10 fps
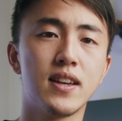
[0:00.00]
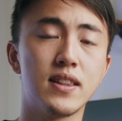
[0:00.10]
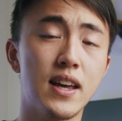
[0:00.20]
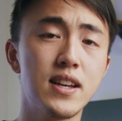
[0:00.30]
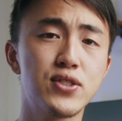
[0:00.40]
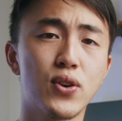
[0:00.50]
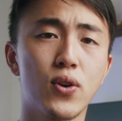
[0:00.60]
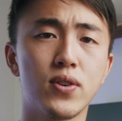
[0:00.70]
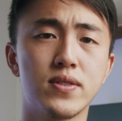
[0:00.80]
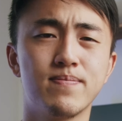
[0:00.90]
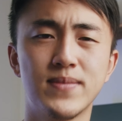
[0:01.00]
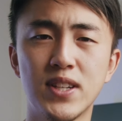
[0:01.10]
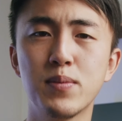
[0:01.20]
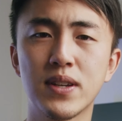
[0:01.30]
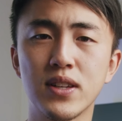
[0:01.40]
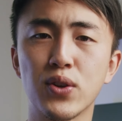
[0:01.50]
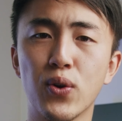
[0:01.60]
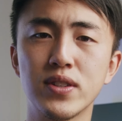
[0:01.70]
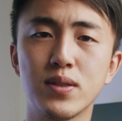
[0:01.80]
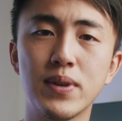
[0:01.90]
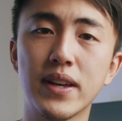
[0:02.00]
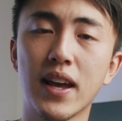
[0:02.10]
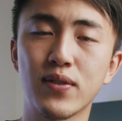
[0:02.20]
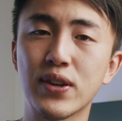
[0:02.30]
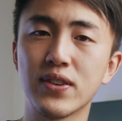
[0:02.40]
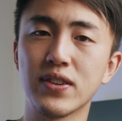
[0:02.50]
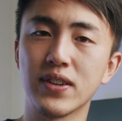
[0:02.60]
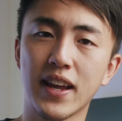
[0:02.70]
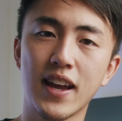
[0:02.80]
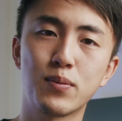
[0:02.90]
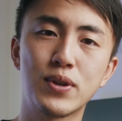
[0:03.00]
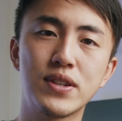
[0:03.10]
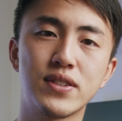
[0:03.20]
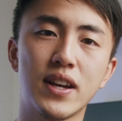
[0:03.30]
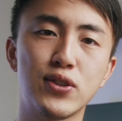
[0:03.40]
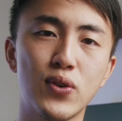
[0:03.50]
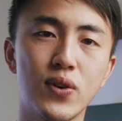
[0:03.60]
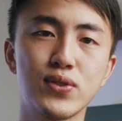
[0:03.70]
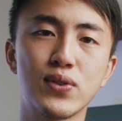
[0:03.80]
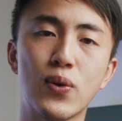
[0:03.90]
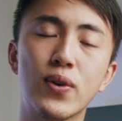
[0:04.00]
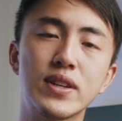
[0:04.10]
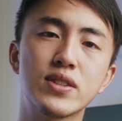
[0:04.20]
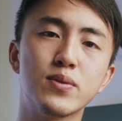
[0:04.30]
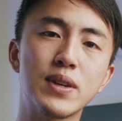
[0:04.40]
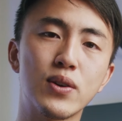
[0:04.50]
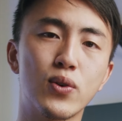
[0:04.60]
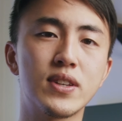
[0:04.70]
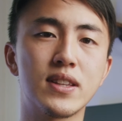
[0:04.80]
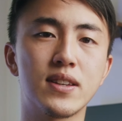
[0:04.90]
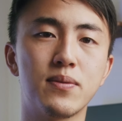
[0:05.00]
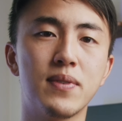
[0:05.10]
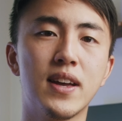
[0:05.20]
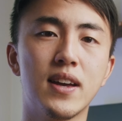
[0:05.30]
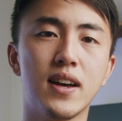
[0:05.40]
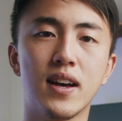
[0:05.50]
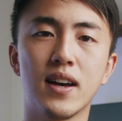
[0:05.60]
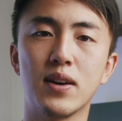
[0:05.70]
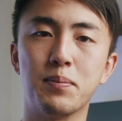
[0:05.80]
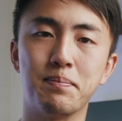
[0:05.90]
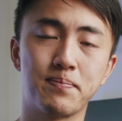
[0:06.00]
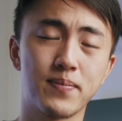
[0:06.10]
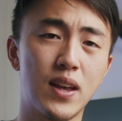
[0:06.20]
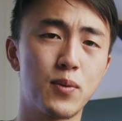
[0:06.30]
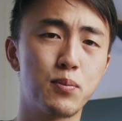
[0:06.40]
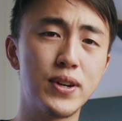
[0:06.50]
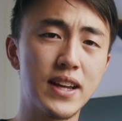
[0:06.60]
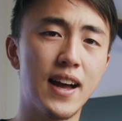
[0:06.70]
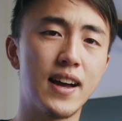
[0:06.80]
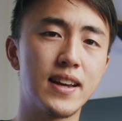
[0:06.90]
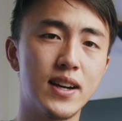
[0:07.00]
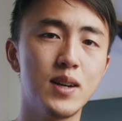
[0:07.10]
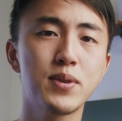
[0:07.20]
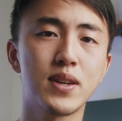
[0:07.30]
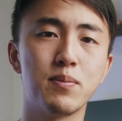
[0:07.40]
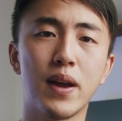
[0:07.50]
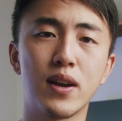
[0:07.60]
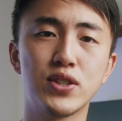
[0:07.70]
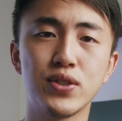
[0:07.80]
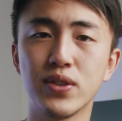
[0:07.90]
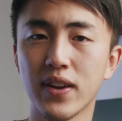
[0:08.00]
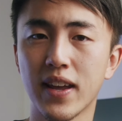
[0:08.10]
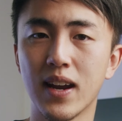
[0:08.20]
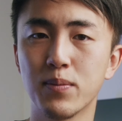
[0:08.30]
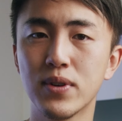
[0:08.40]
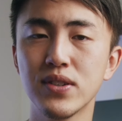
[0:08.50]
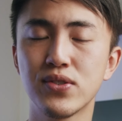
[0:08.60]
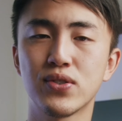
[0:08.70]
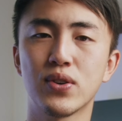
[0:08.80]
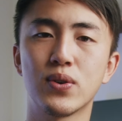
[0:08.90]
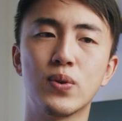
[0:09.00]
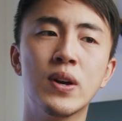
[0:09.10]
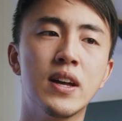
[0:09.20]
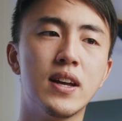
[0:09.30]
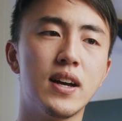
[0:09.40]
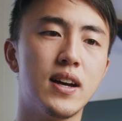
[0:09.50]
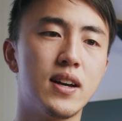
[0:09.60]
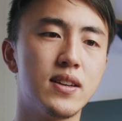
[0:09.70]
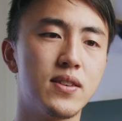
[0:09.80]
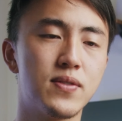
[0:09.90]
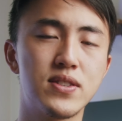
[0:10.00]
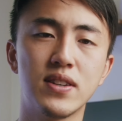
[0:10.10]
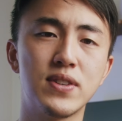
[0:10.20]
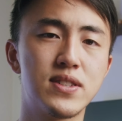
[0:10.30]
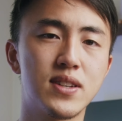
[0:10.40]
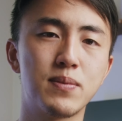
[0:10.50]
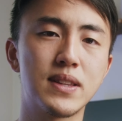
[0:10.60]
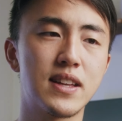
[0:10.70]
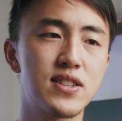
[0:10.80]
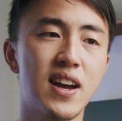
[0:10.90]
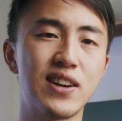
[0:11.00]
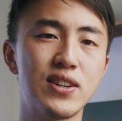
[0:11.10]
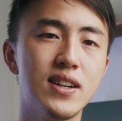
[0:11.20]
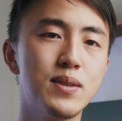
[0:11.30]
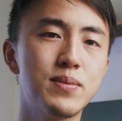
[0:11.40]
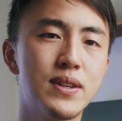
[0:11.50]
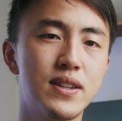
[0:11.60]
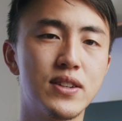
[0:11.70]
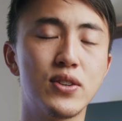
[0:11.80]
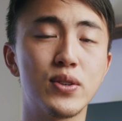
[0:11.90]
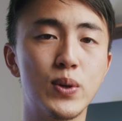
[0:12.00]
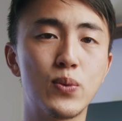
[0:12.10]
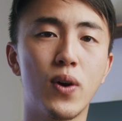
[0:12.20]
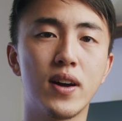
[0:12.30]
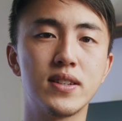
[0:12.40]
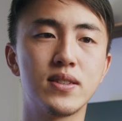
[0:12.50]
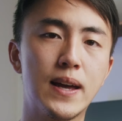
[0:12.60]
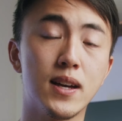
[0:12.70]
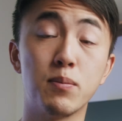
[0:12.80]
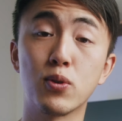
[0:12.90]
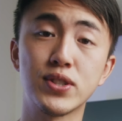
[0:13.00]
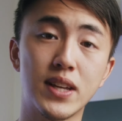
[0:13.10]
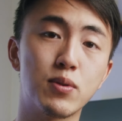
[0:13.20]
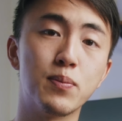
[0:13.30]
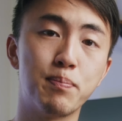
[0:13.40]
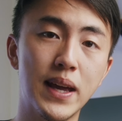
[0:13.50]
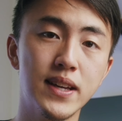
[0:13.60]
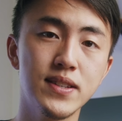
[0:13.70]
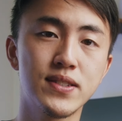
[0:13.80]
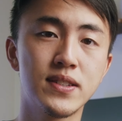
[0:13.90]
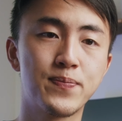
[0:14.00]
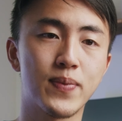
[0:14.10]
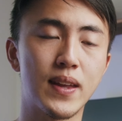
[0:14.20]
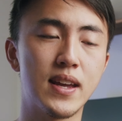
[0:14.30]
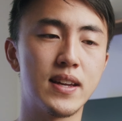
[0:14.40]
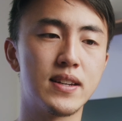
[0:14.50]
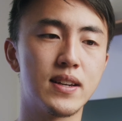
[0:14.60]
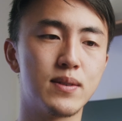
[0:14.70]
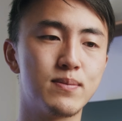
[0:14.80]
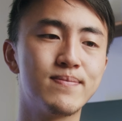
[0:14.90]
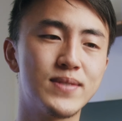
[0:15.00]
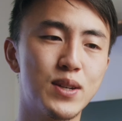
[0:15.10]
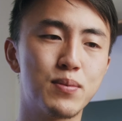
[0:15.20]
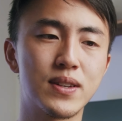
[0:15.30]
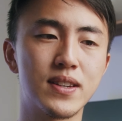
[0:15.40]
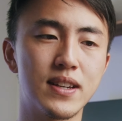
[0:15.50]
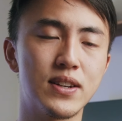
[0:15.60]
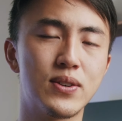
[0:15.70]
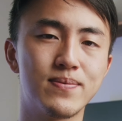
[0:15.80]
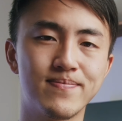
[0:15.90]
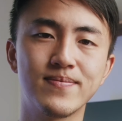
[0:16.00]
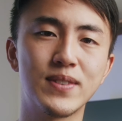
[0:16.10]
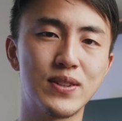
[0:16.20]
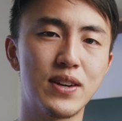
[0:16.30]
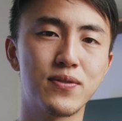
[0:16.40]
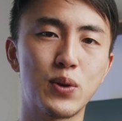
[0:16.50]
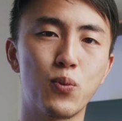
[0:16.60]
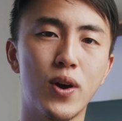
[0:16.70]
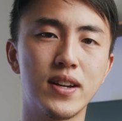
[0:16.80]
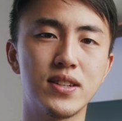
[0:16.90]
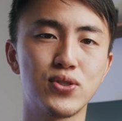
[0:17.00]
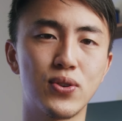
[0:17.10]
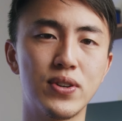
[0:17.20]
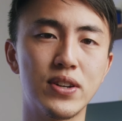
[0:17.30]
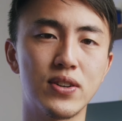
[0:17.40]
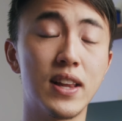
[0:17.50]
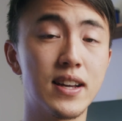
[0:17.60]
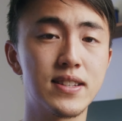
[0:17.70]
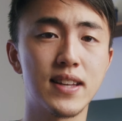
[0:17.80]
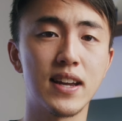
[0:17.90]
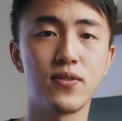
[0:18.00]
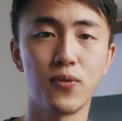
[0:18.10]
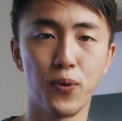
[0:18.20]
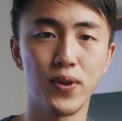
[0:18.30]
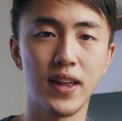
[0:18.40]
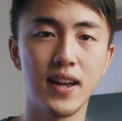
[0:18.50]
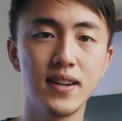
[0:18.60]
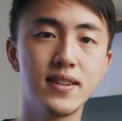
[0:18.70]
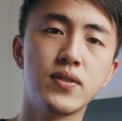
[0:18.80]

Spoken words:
Lights are typically going to be heavier than your cameras, and you're also going to be holding them pretty high up compared to your cameras. So if it's something that's higher up, you know, you would want a more stable base, and typically, you know, you definitely want a sturdier light stand for that.